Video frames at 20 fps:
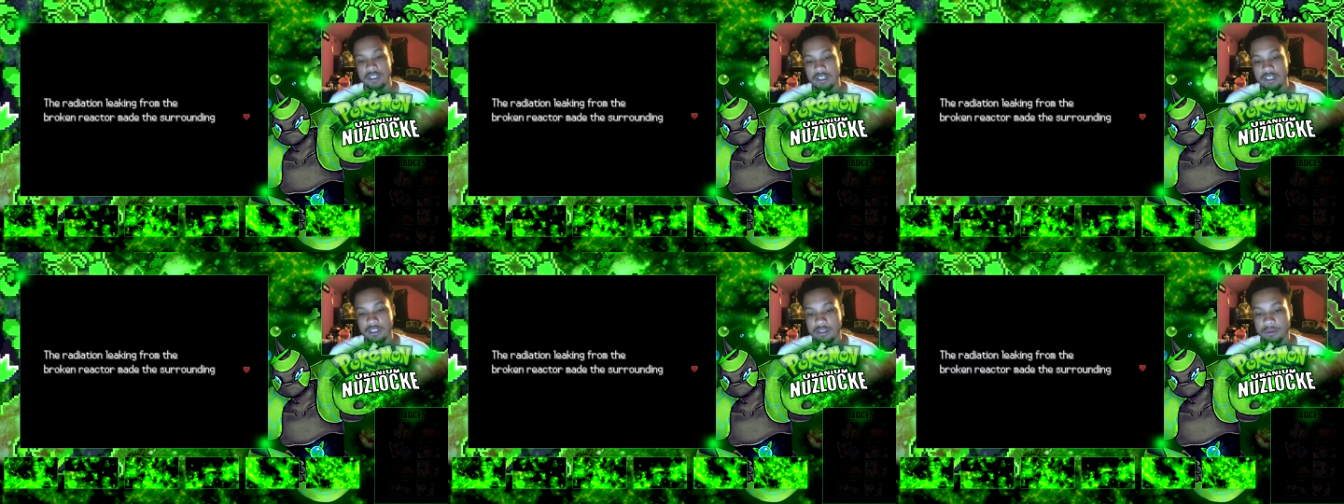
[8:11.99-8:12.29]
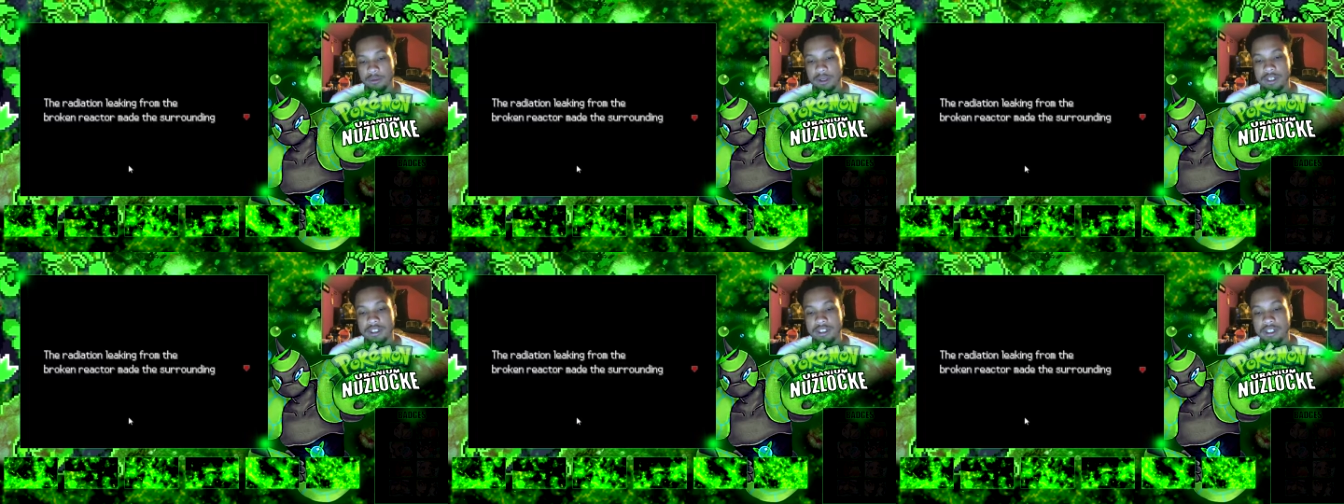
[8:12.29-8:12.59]
The
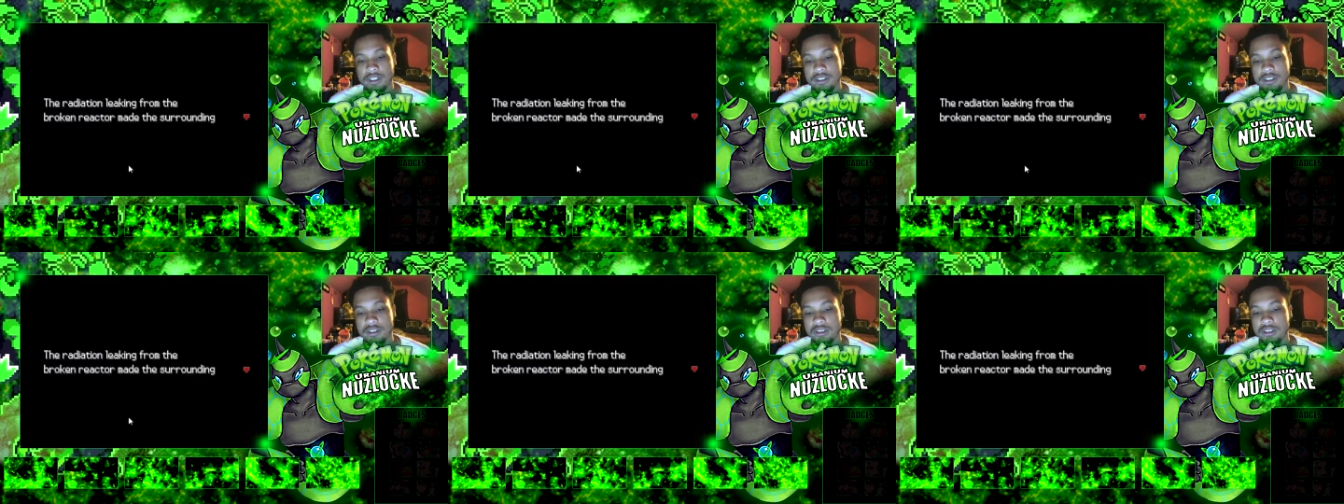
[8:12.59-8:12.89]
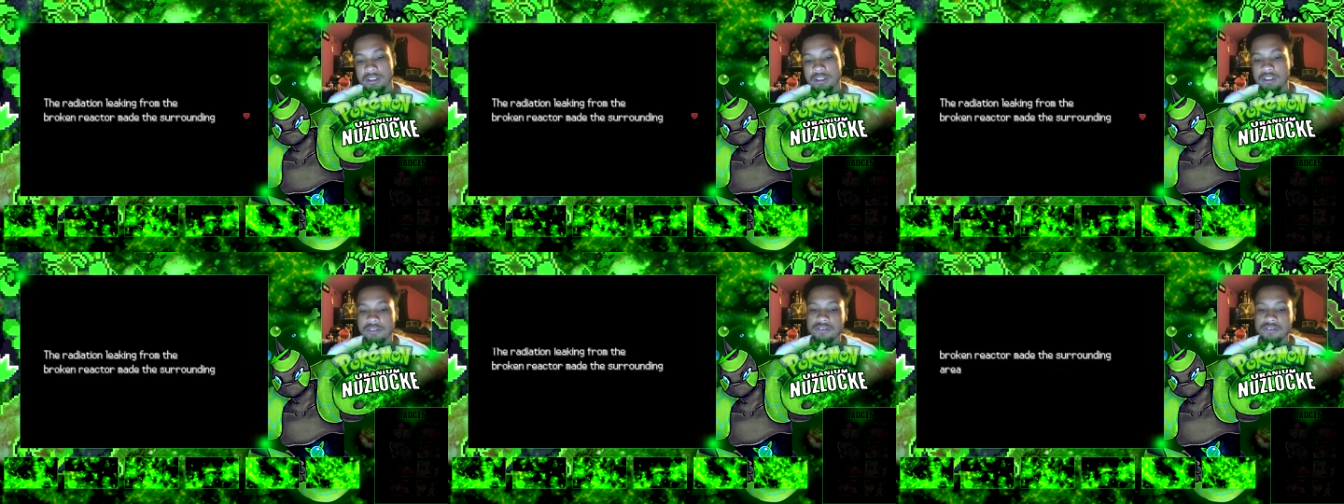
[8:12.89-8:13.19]
radiation
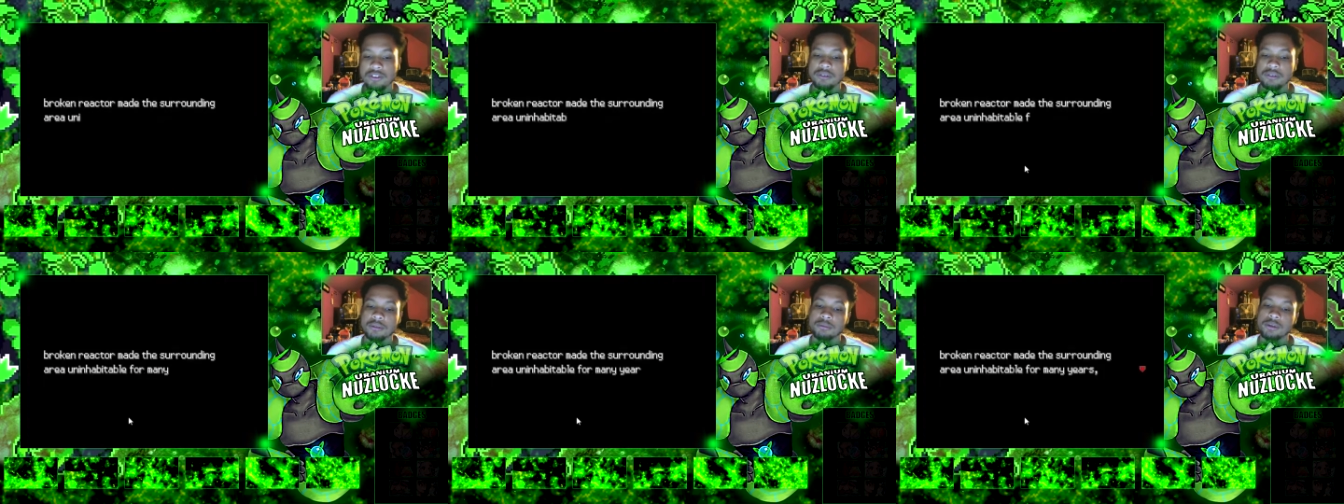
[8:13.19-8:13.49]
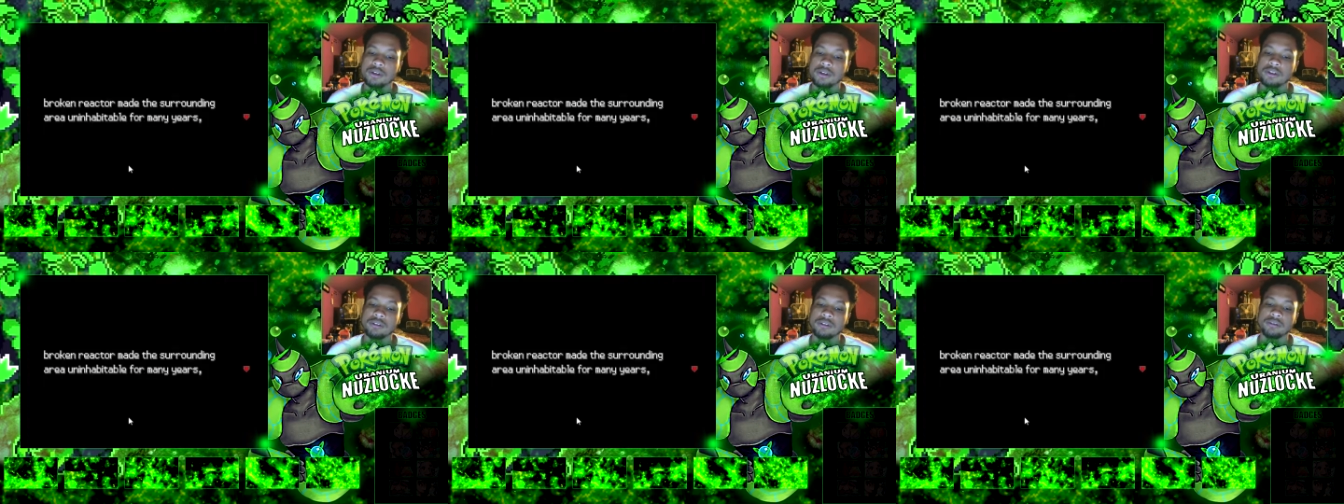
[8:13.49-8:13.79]
leaking from the
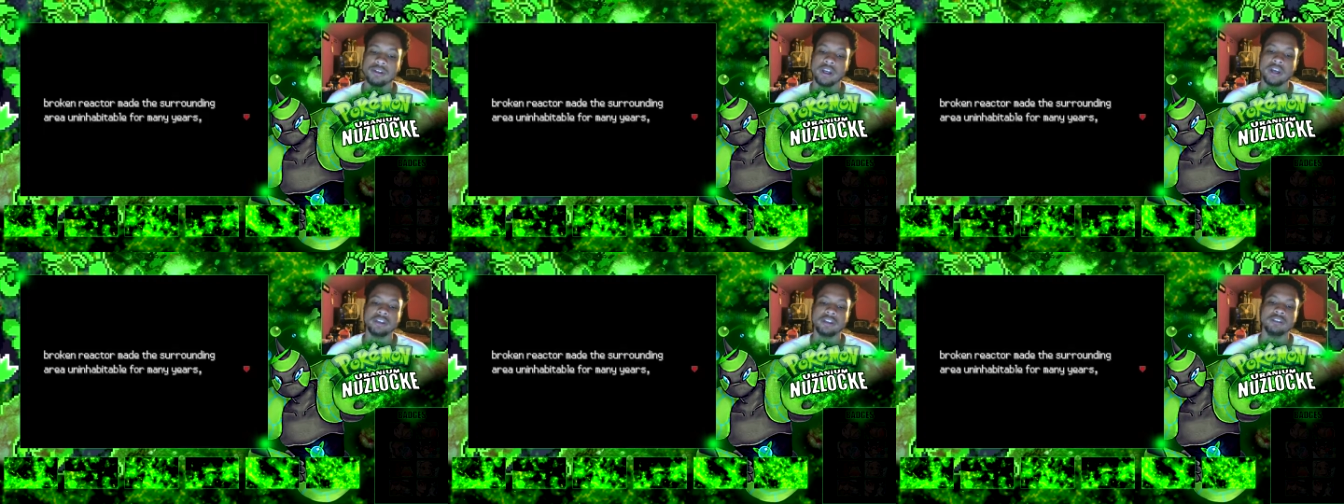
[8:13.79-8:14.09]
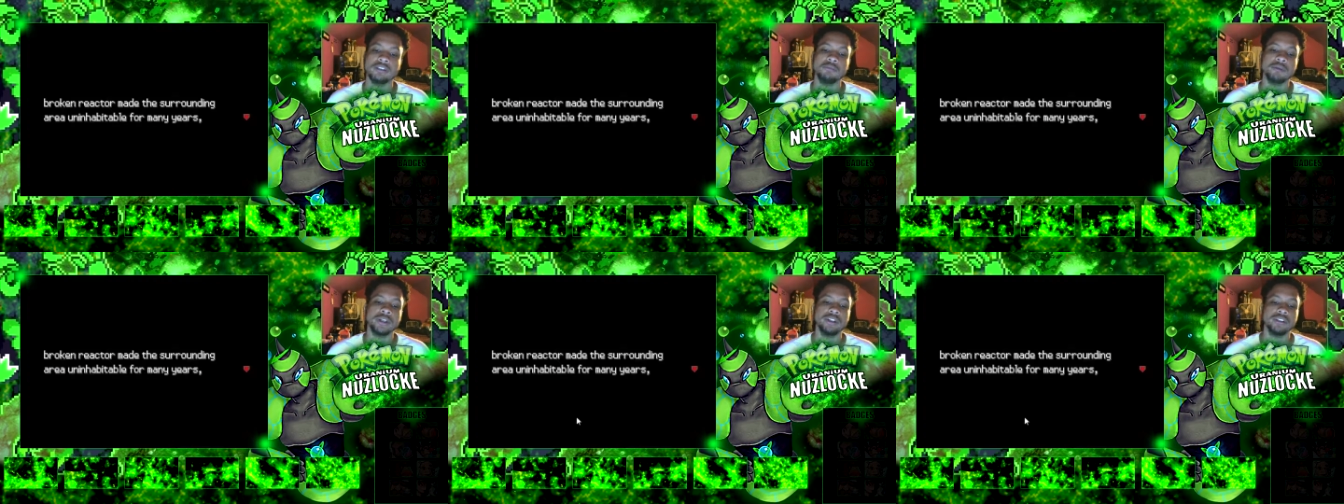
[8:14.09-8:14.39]
broken reactor
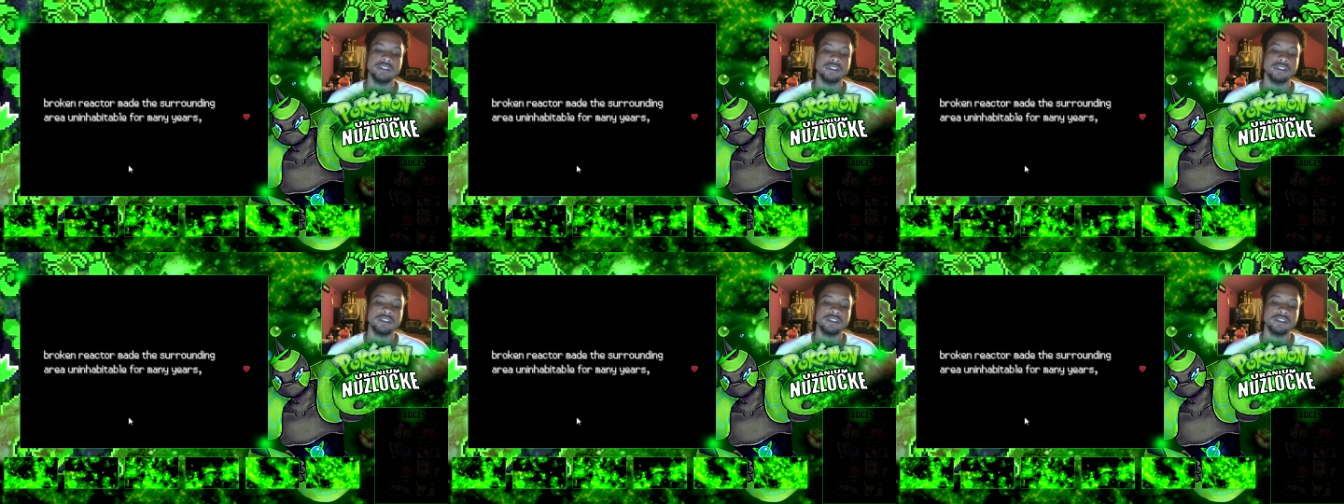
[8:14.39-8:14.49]
made the